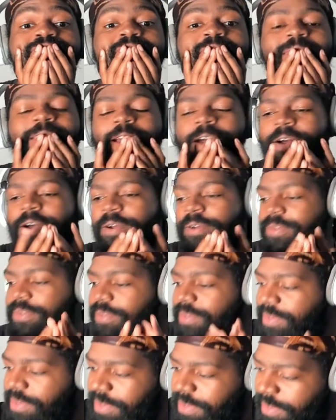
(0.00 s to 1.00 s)
Y'all,
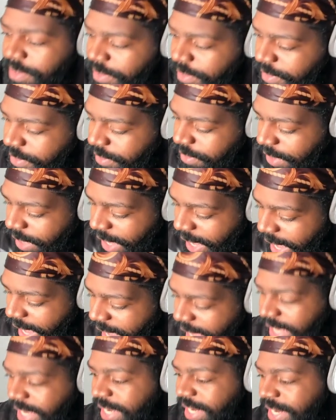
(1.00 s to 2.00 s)

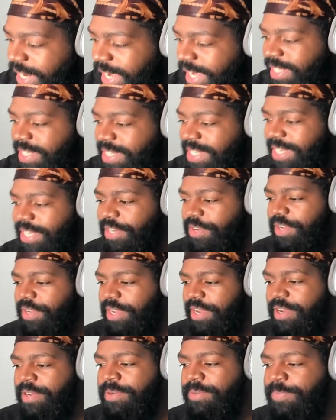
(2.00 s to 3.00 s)
I cannot tell
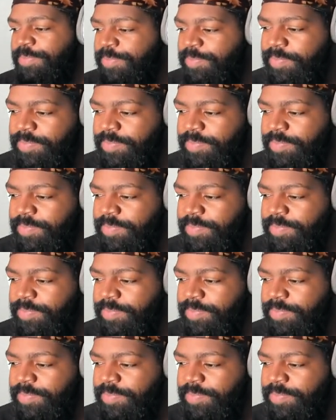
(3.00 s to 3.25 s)
y'all